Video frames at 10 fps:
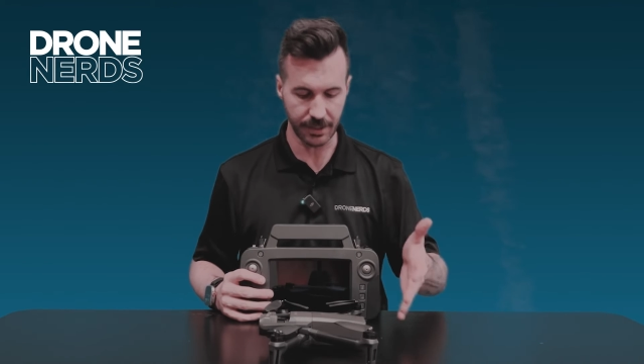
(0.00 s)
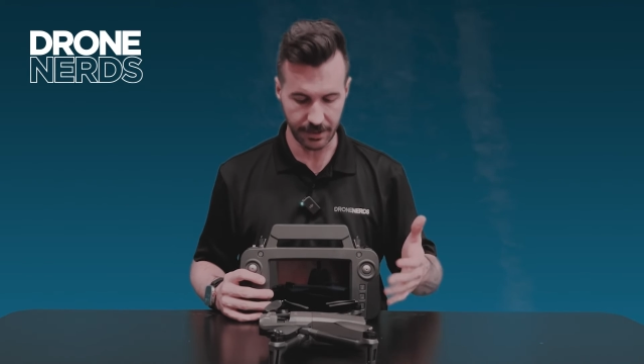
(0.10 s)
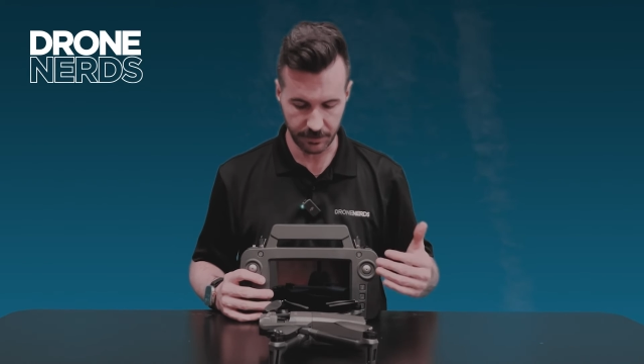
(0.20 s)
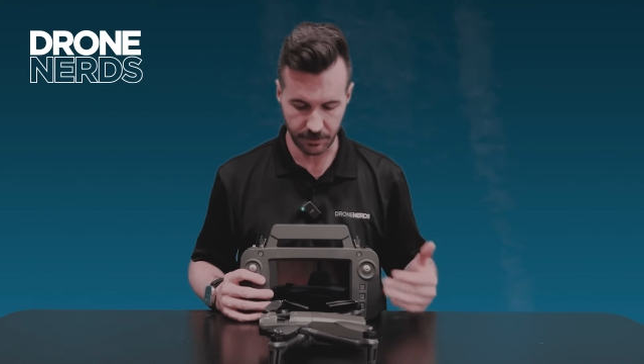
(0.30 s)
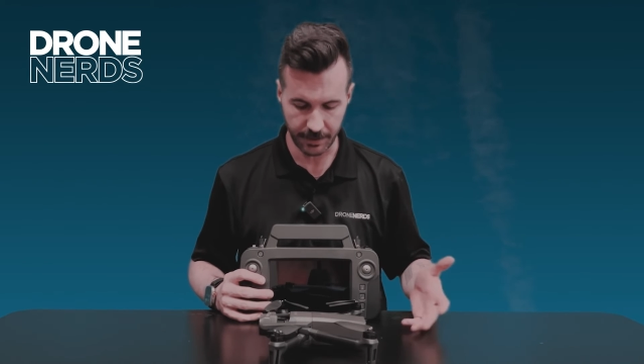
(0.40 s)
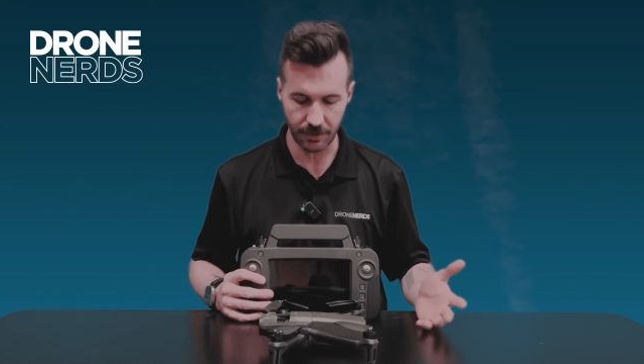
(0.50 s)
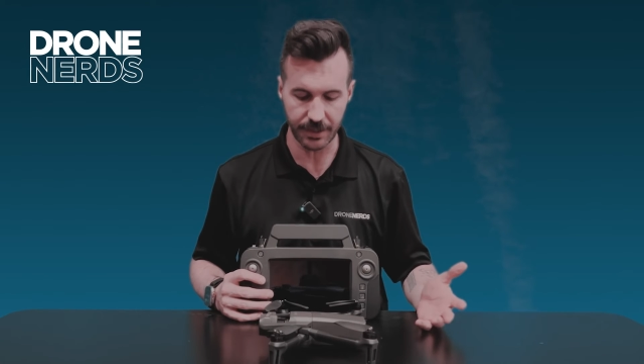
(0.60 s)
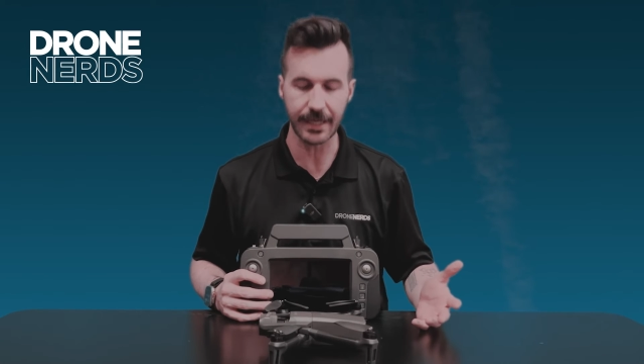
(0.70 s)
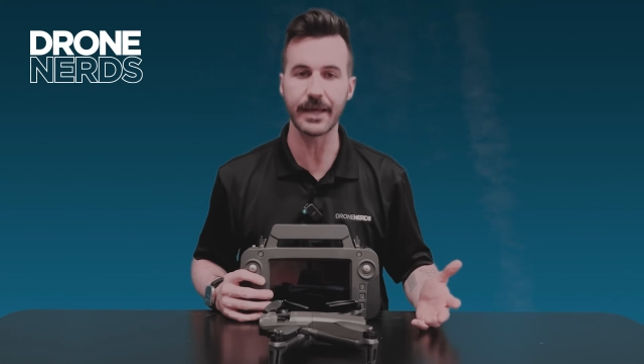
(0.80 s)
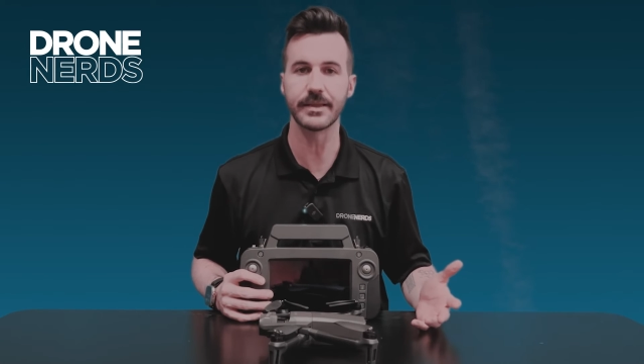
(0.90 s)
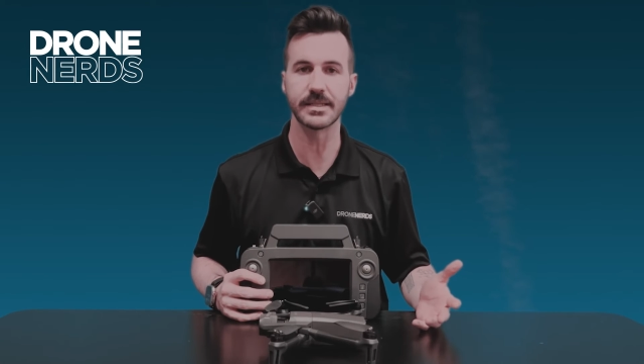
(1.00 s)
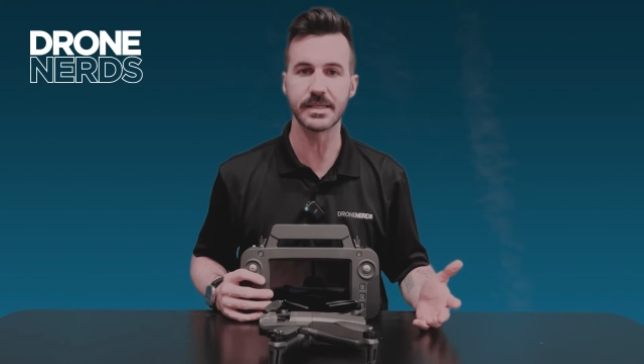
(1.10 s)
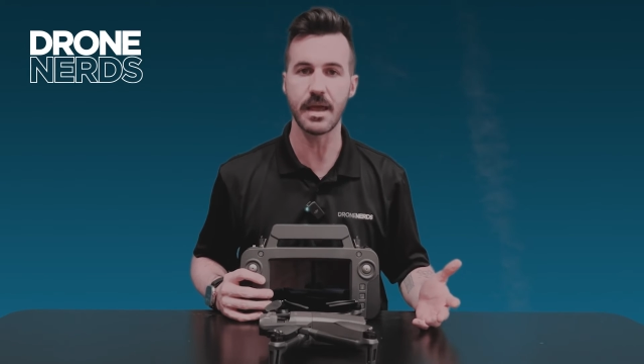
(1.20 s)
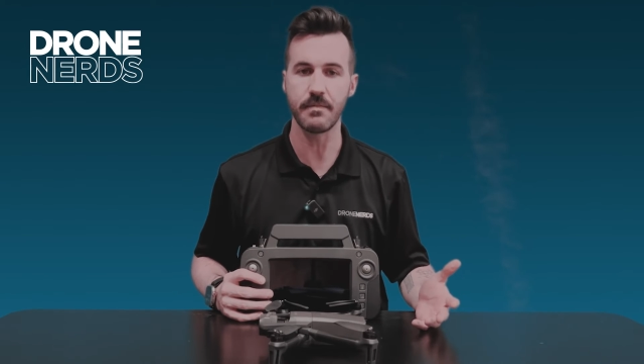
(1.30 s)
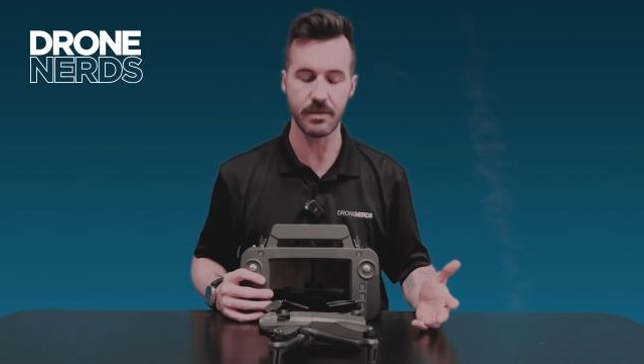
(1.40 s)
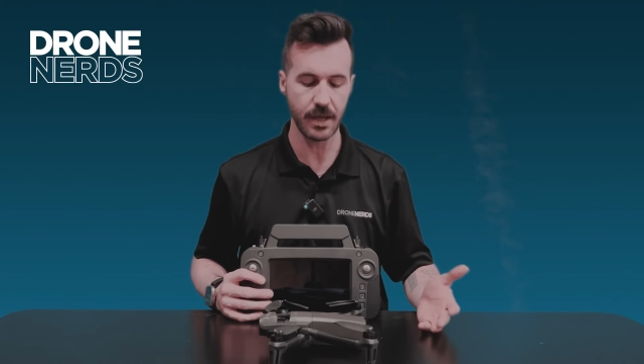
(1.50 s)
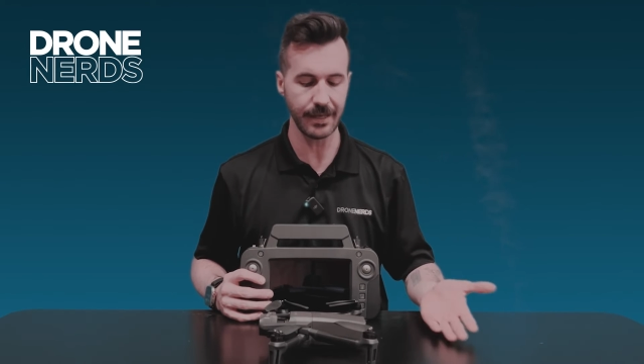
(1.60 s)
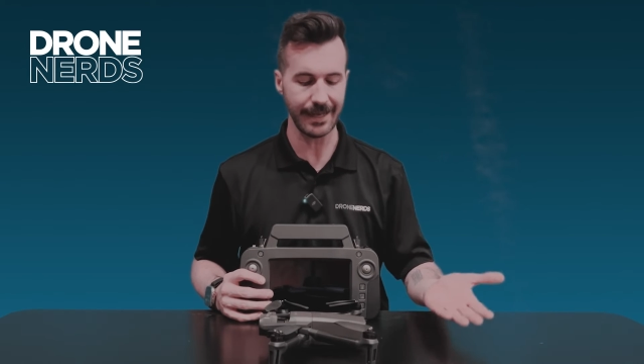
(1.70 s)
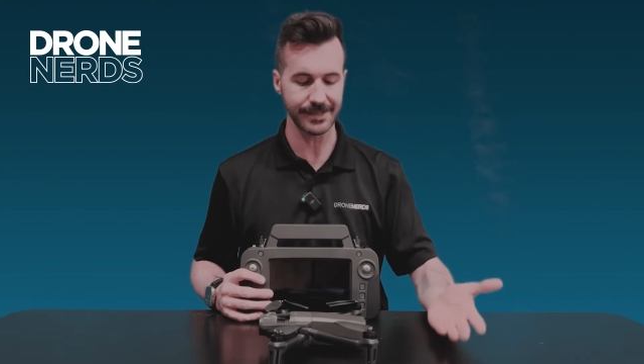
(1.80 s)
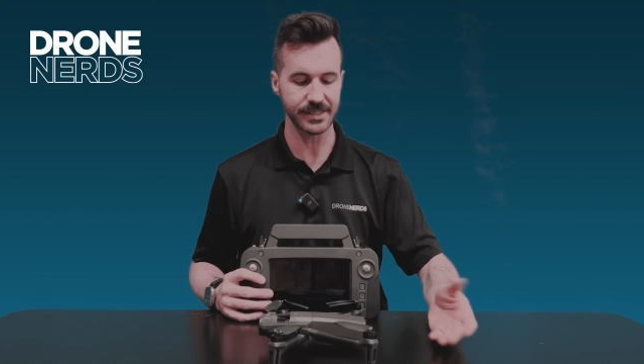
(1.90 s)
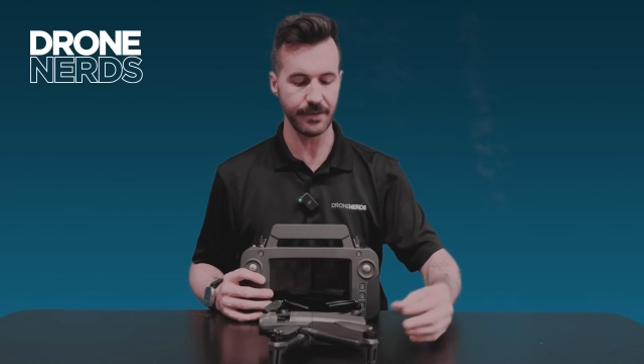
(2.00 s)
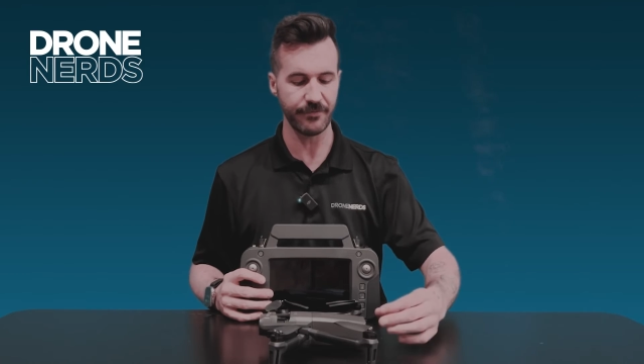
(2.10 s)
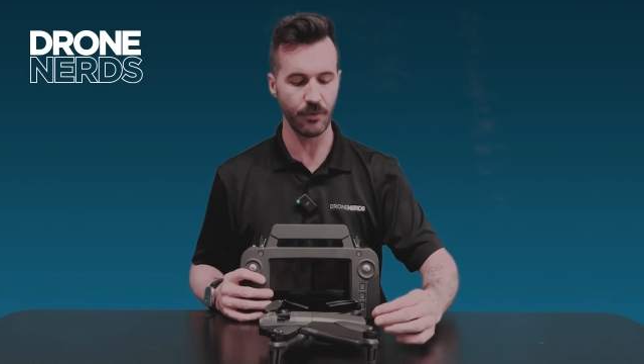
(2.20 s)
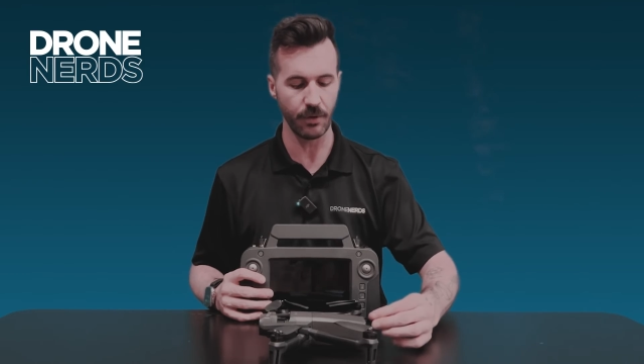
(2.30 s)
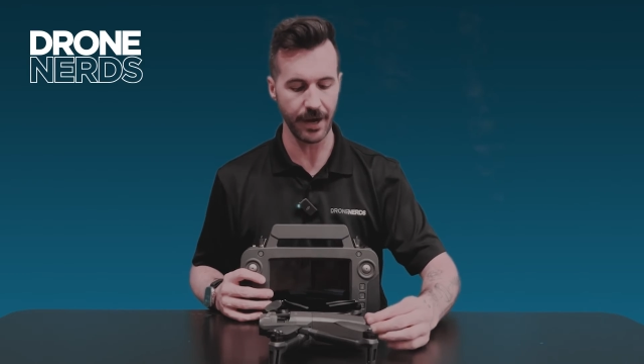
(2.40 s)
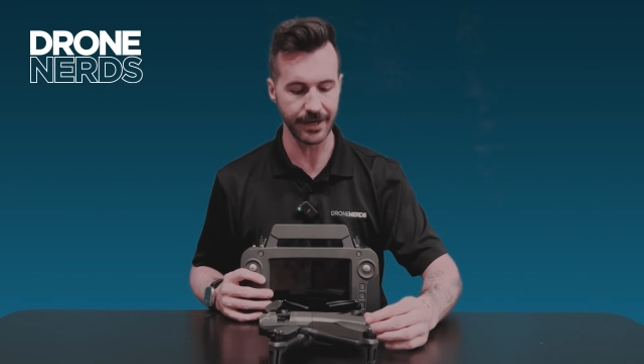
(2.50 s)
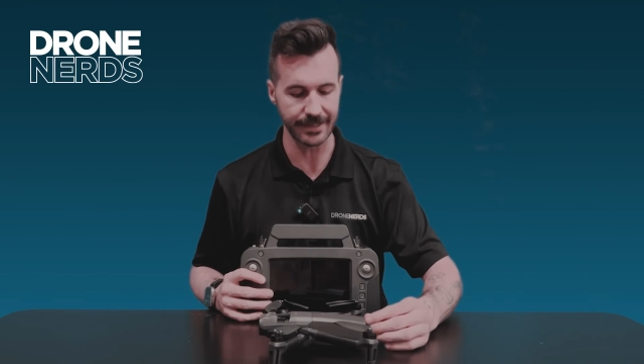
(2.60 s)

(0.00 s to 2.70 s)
you'd be looking at the same thing except for an